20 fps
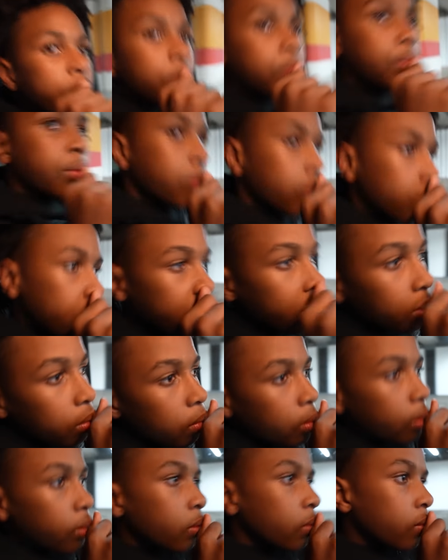a lot of people do
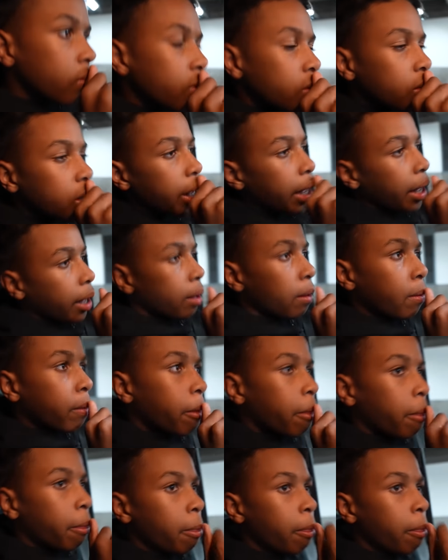know you are. Yeah. I'm